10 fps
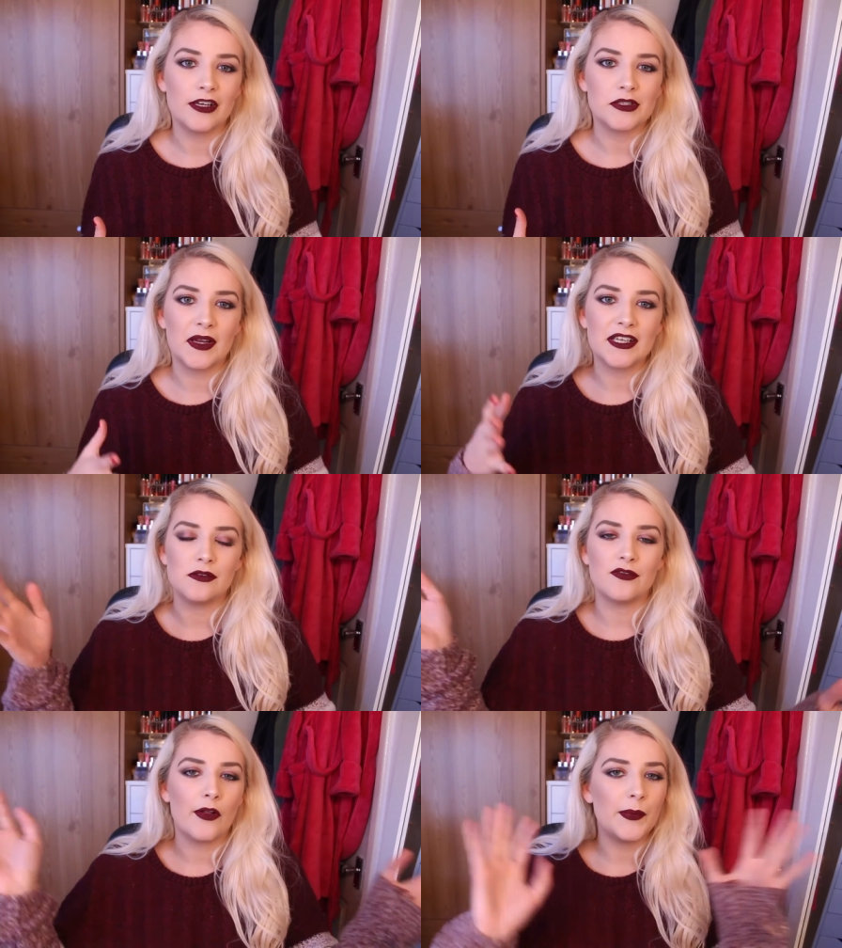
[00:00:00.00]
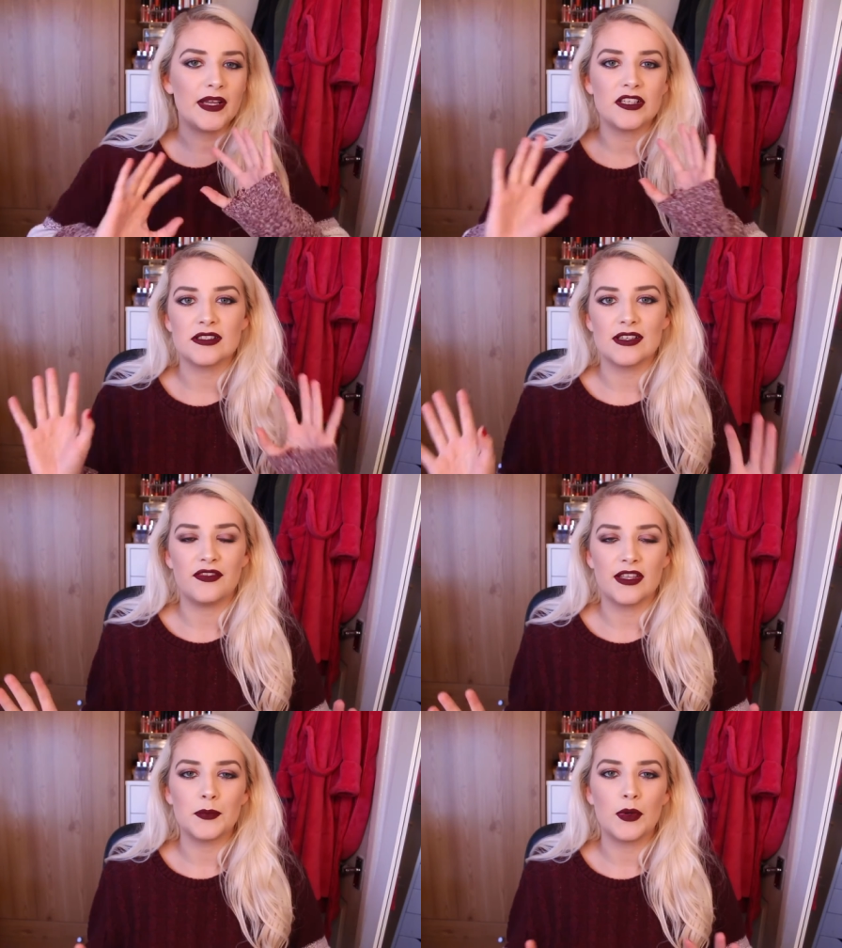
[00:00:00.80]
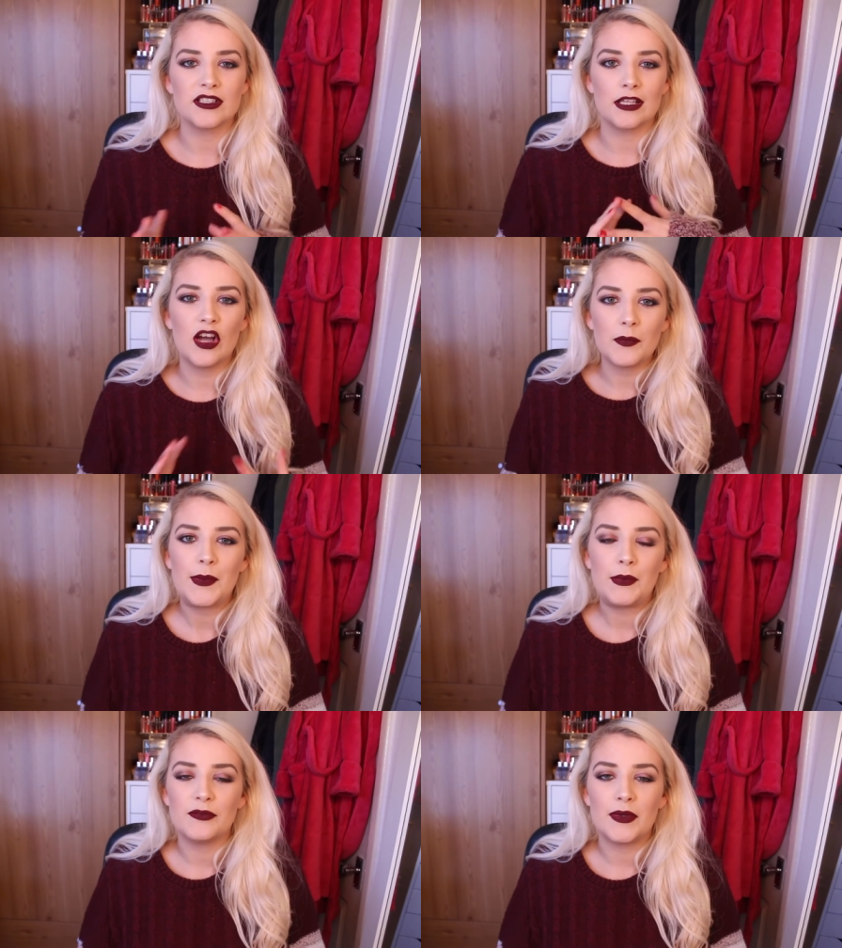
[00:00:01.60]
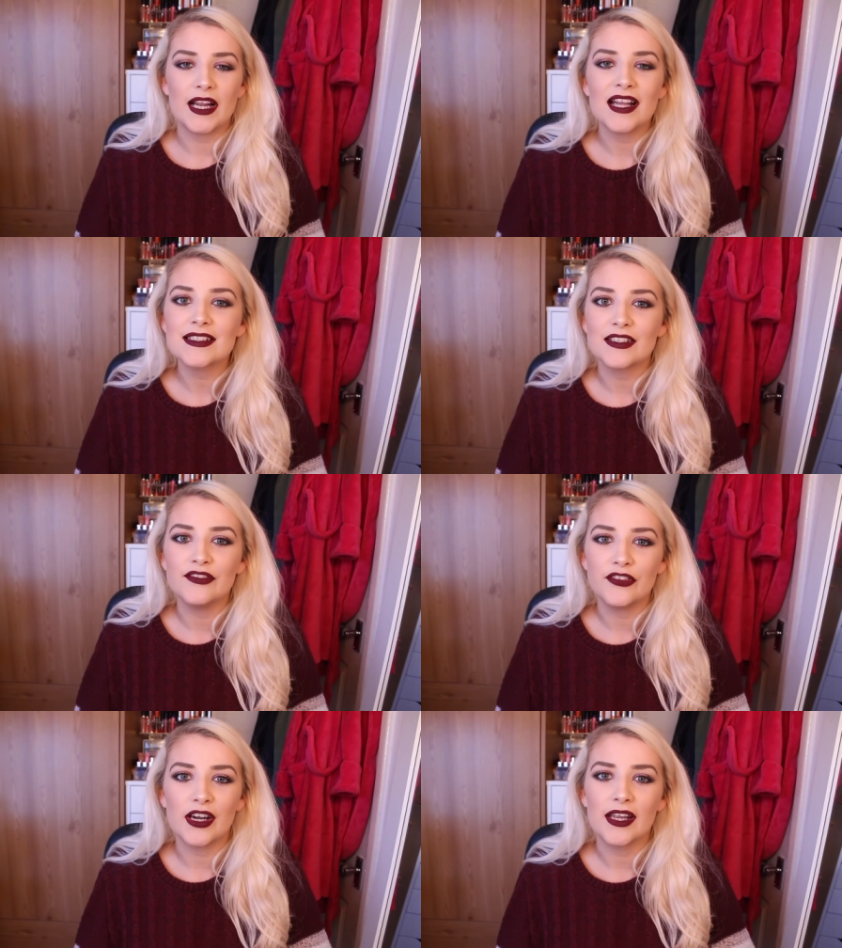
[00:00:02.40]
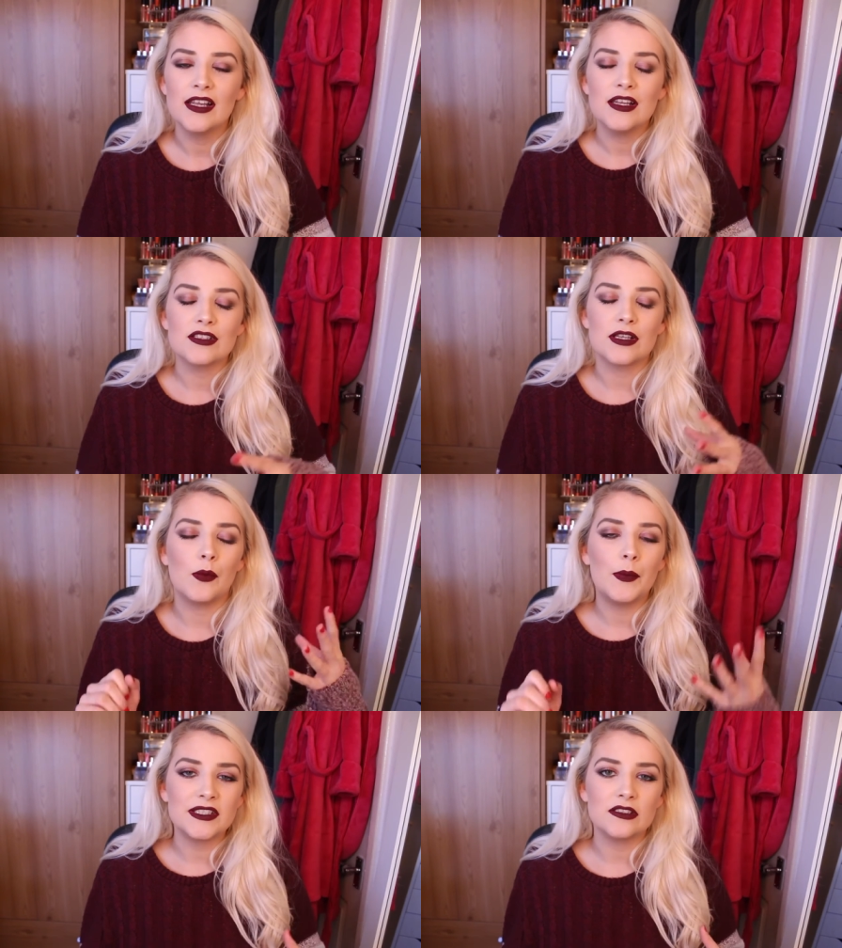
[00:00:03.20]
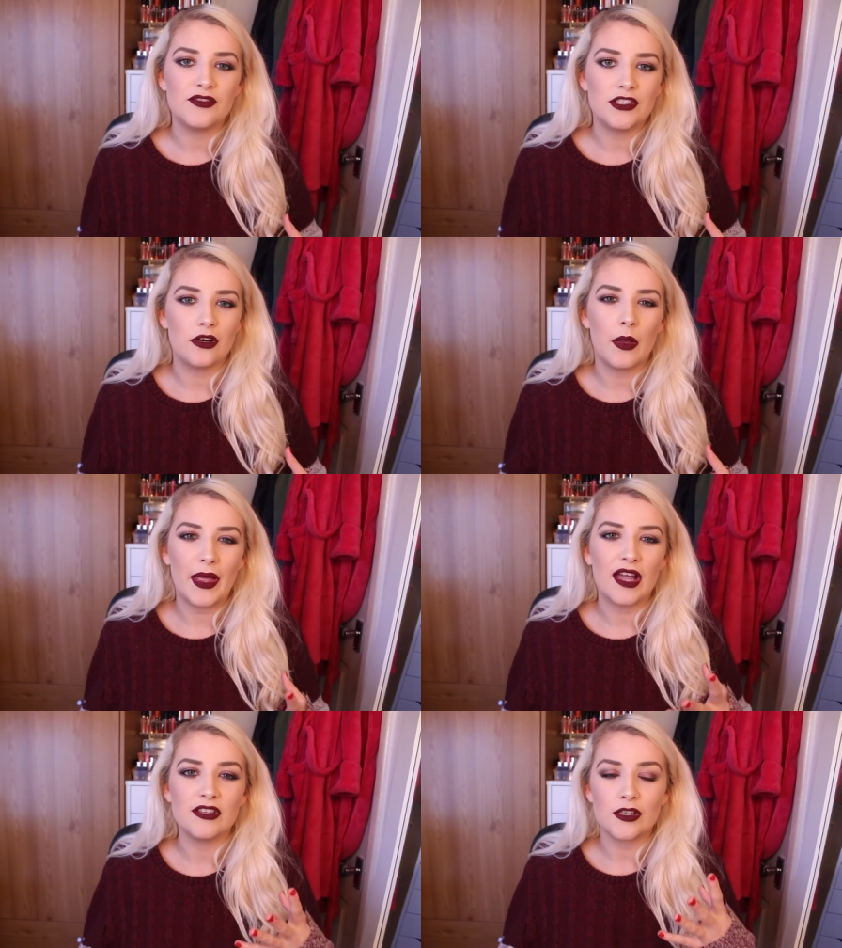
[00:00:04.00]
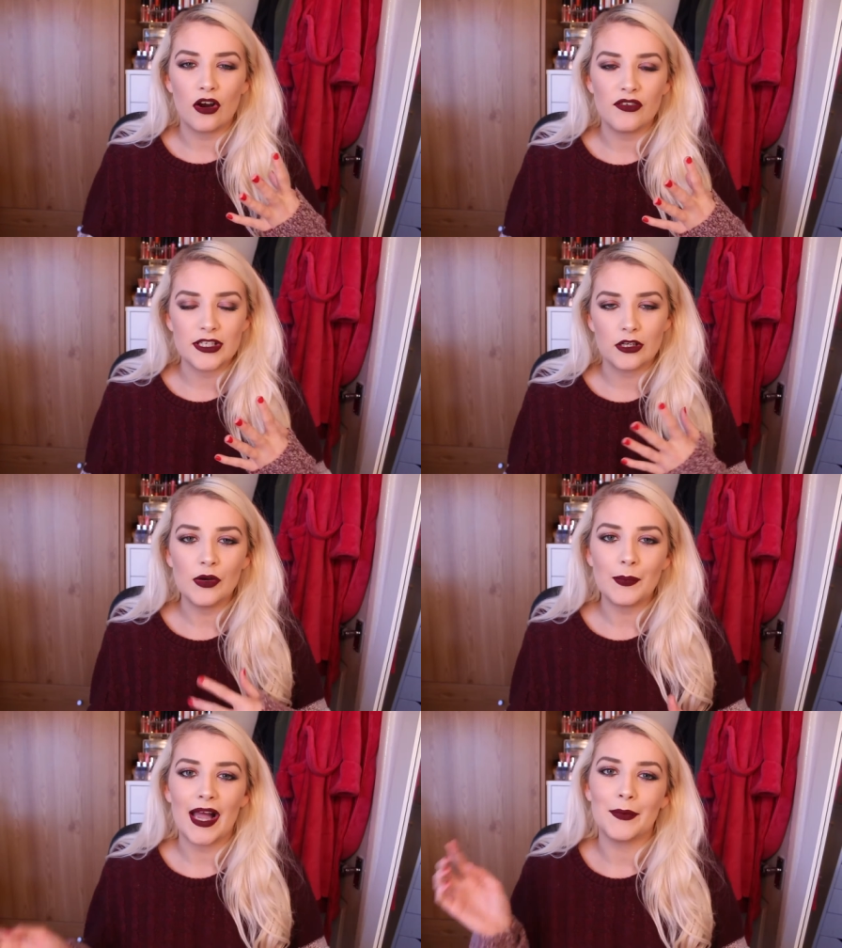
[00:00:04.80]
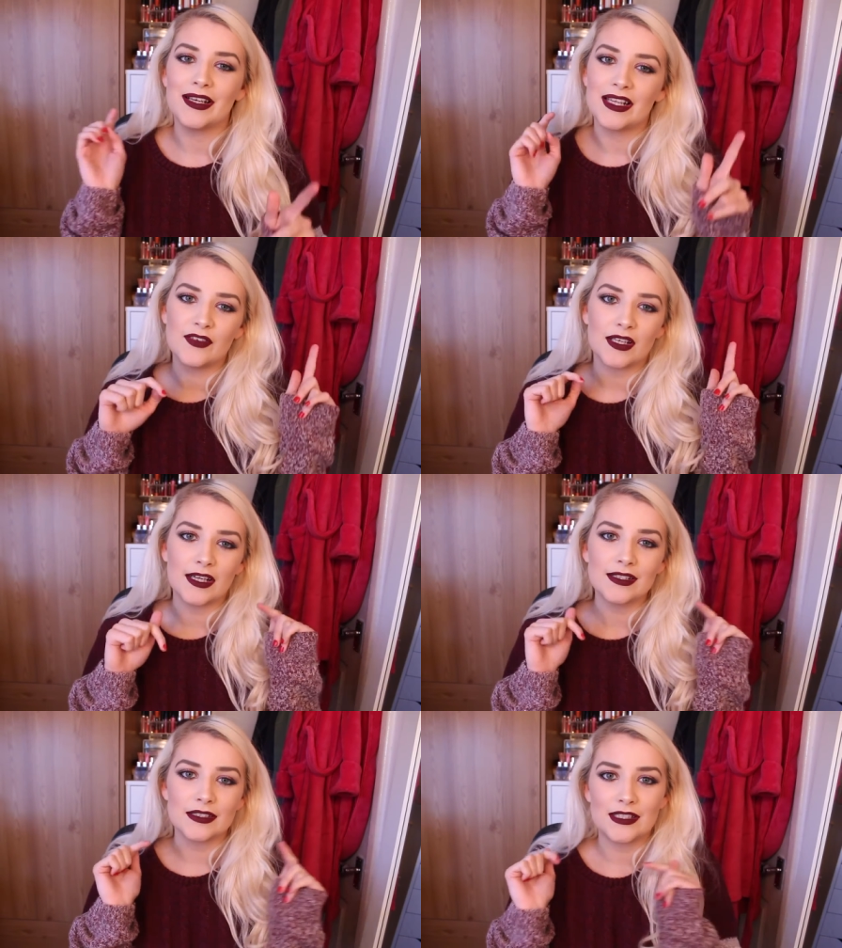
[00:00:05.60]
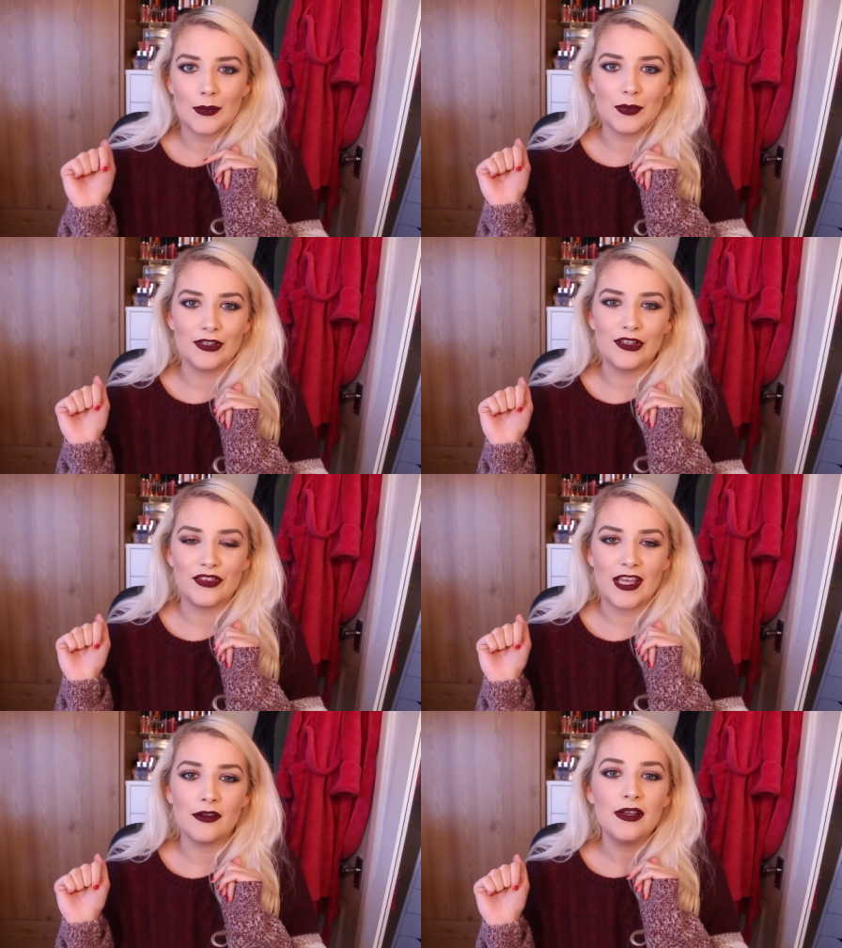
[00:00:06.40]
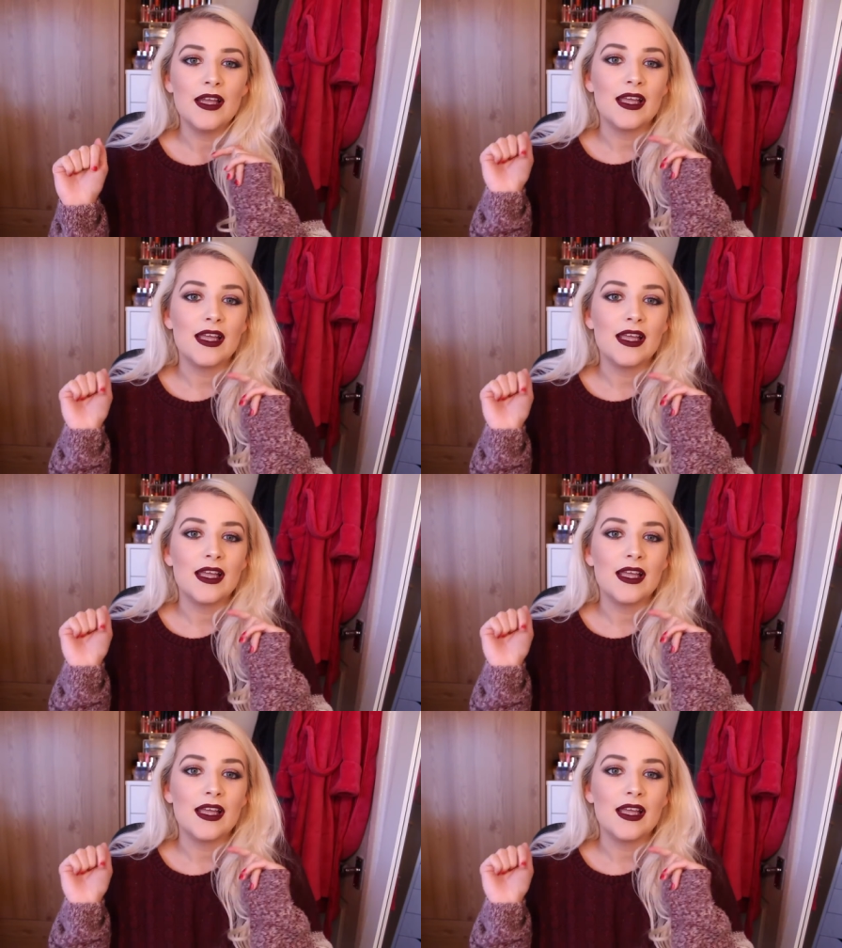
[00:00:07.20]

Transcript: graduation with all the pictures and everything because a lot of people have been asking for it, so I will be doing a video on that. If it's already up, I will leave it linked down below for you.